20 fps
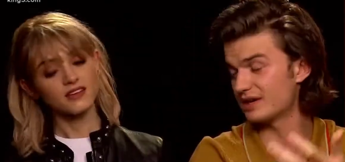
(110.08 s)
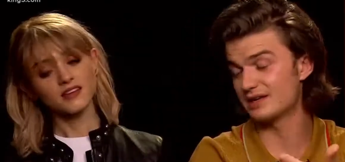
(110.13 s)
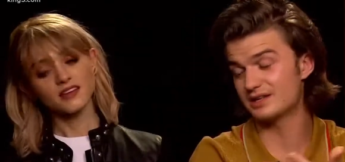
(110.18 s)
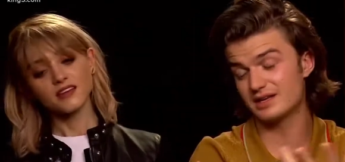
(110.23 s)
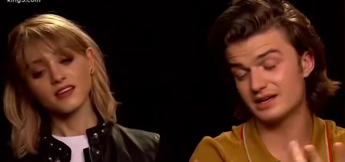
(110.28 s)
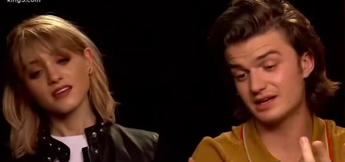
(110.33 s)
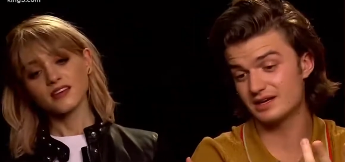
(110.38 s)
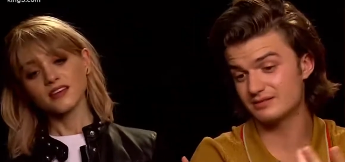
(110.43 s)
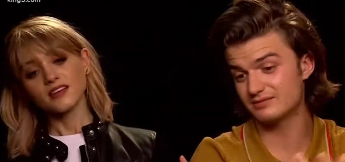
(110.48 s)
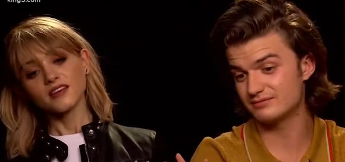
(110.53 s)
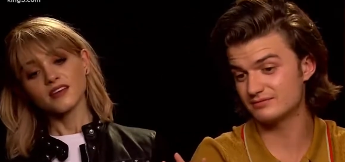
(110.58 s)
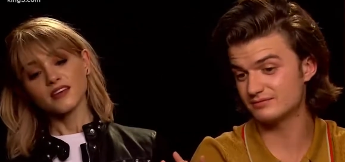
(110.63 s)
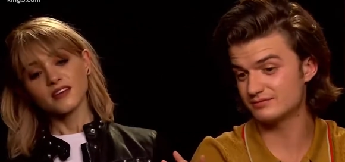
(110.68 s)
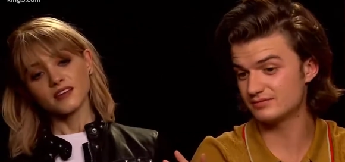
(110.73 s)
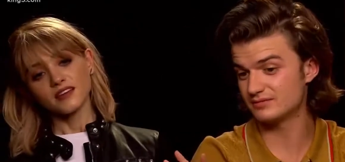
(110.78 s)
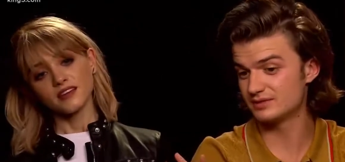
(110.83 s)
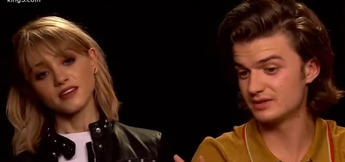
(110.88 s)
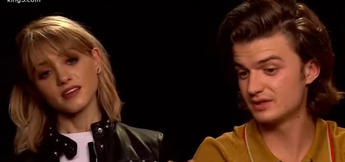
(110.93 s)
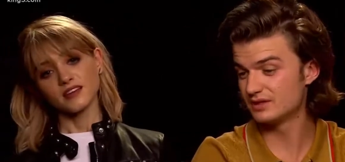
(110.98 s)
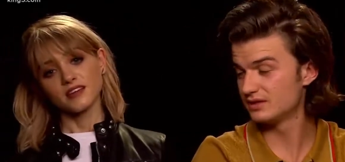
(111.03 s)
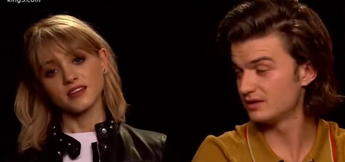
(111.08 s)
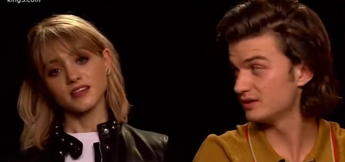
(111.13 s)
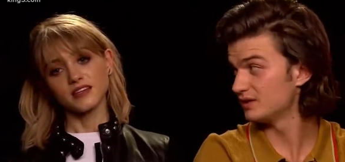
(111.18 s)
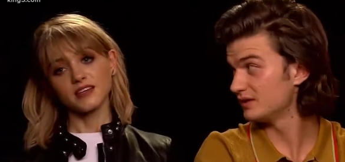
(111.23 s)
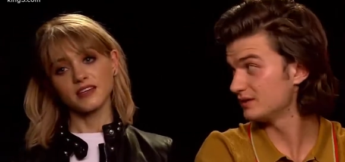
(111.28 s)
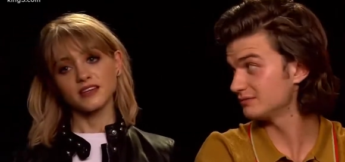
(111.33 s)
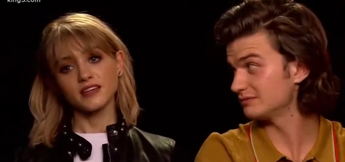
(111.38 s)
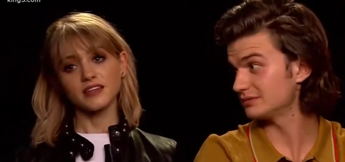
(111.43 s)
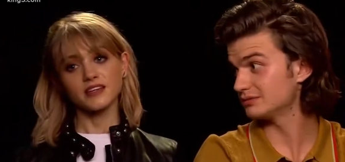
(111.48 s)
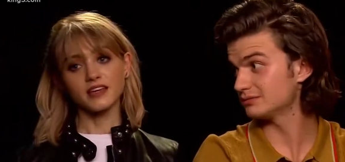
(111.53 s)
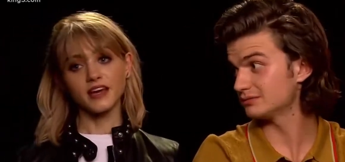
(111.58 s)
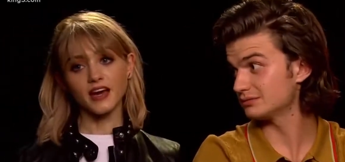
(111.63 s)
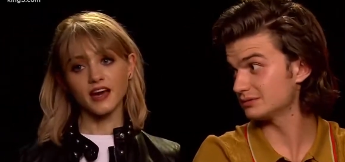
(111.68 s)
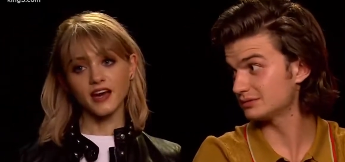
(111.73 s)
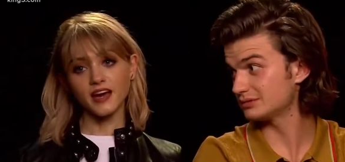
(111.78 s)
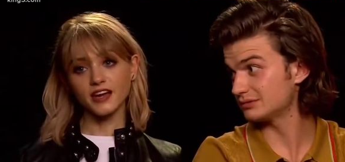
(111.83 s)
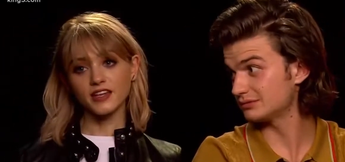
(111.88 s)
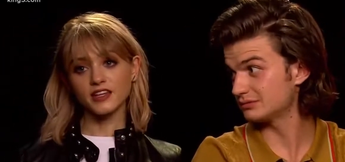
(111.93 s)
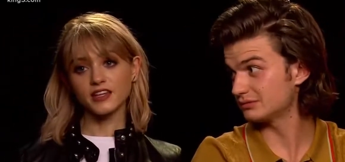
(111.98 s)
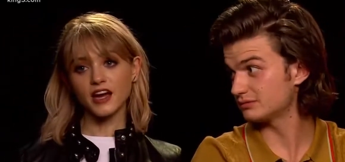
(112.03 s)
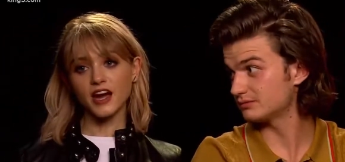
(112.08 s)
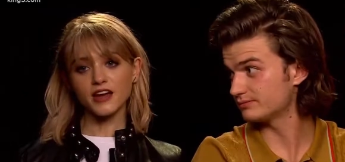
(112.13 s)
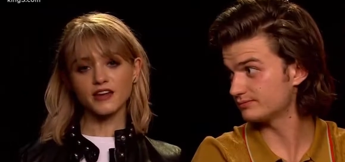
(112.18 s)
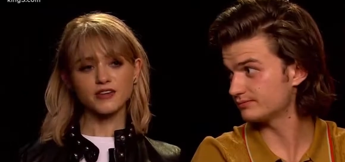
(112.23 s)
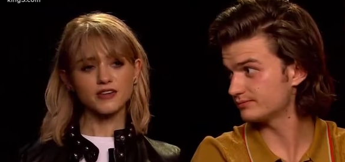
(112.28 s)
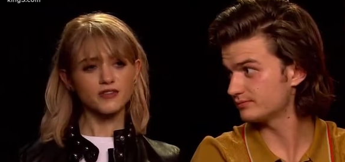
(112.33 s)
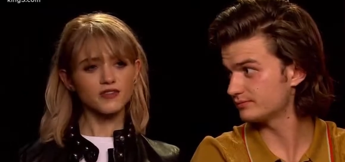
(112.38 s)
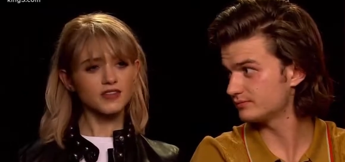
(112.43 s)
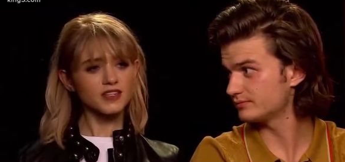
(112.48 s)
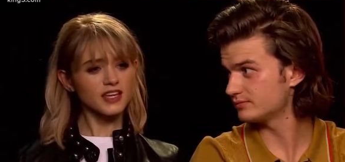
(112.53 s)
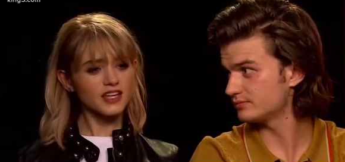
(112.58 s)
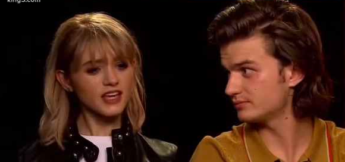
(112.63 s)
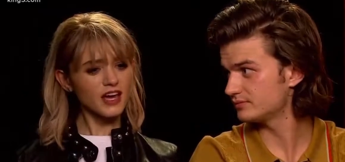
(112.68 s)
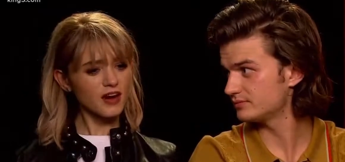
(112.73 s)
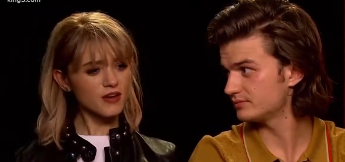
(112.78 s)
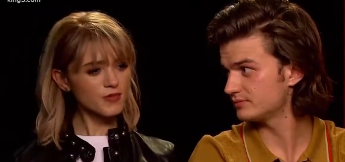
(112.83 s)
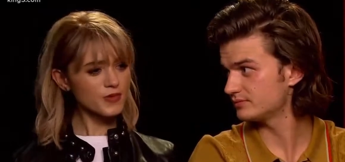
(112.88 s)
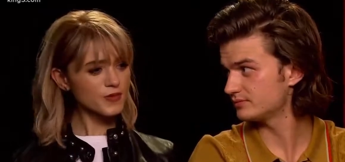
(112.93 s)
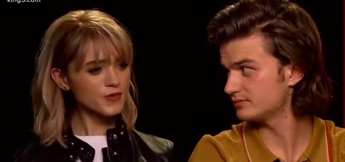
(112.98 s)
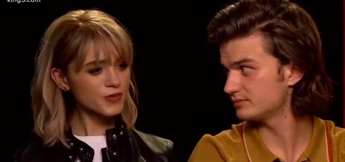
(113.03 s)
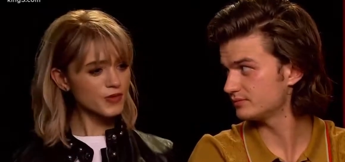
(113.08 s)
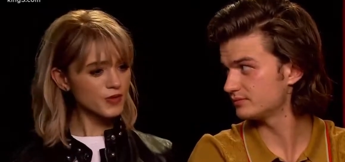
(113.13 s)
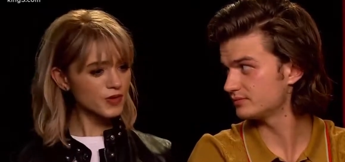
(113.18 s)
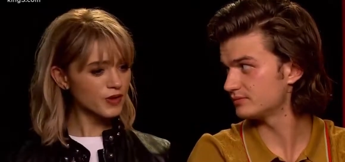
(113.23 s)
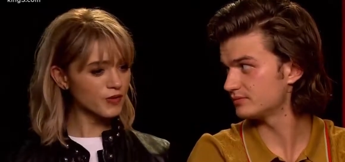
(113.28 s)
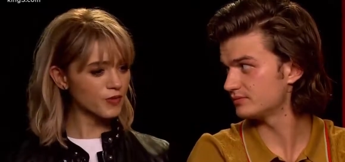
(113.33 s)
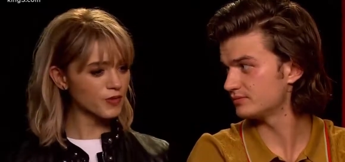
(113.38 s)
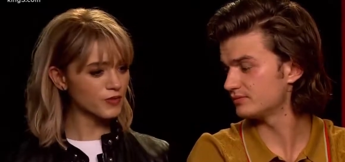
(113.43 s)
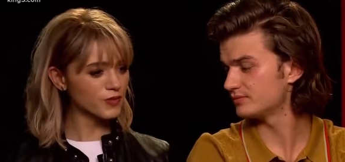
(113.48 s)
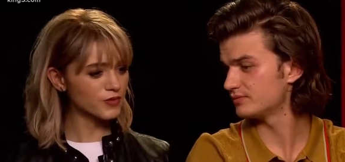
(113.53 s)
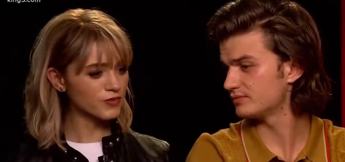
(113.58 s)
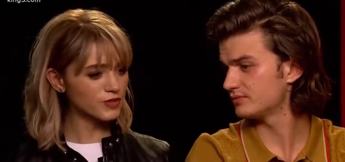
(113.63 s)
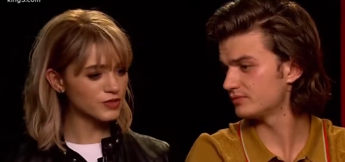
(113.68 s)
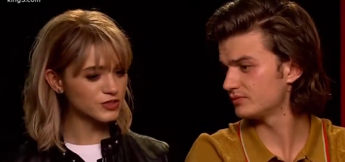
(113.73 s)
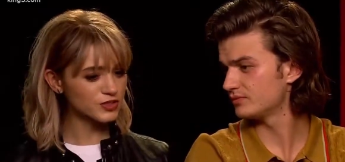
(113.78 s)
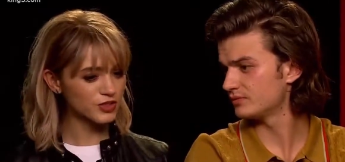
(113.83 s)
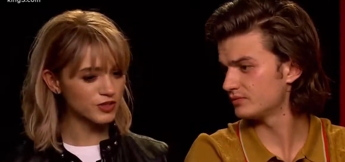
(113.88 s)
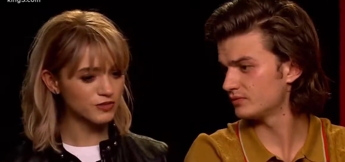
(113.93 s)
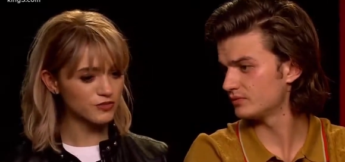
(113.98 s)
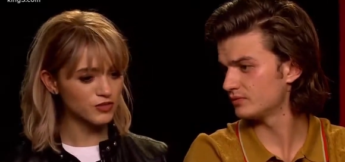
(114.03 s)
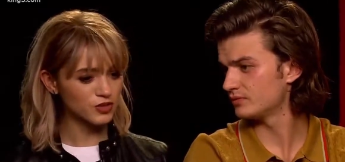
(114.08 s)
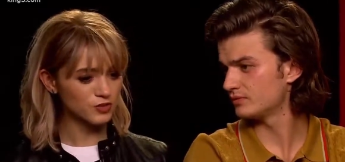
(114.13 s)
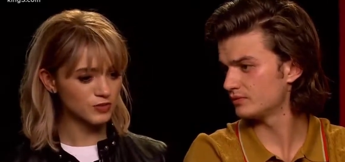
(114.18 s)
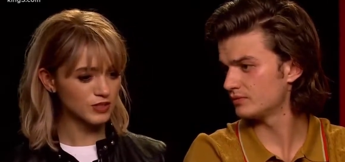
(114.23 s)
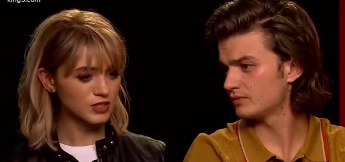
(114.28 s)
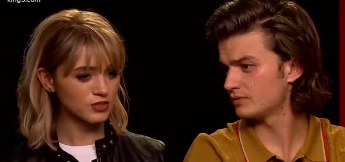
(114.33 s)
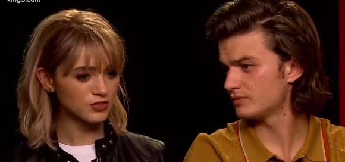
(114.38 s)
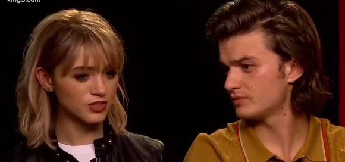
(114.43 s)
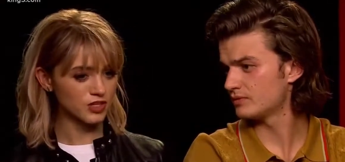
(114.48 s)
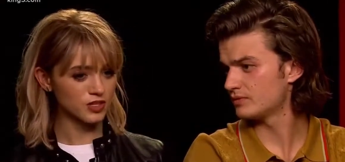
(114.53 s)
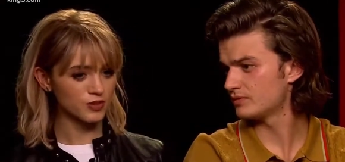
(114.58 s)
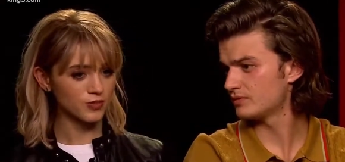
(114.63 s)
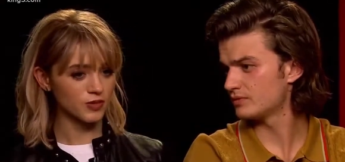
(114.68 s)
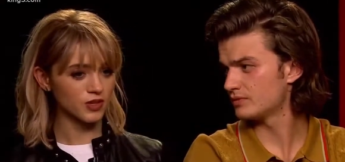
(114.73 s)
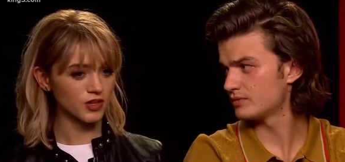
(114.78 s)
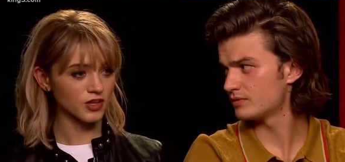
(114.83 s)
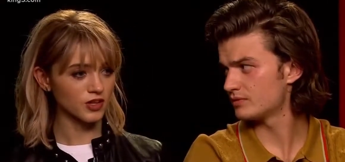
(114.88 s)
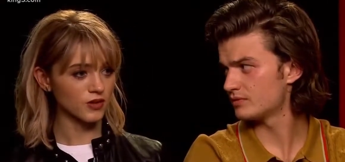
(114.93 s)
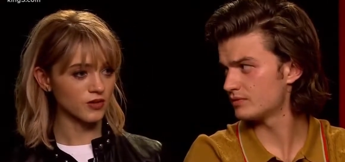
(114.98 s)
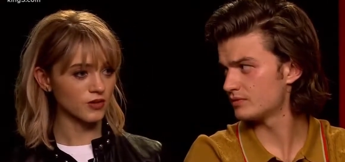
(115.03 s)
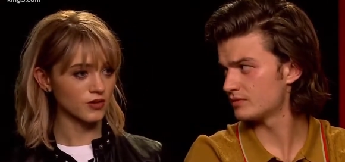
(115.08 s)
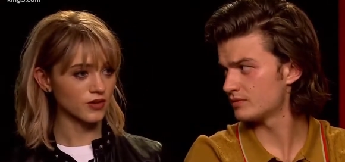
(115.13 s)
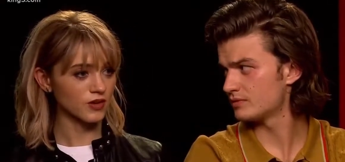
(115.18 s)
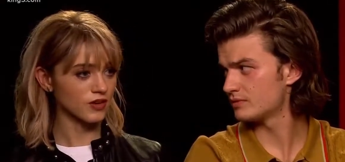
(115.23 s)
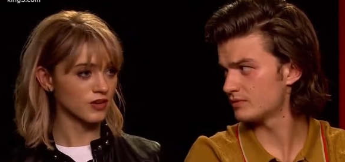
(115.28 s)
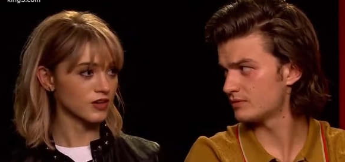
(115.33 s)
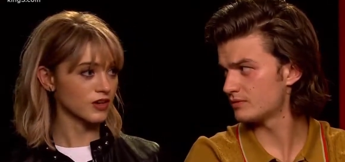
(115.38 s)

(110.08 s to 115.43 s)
Speaker 1: and they got. Yeah, and I remember when we first started filming, they were talking about like, oh yeah, I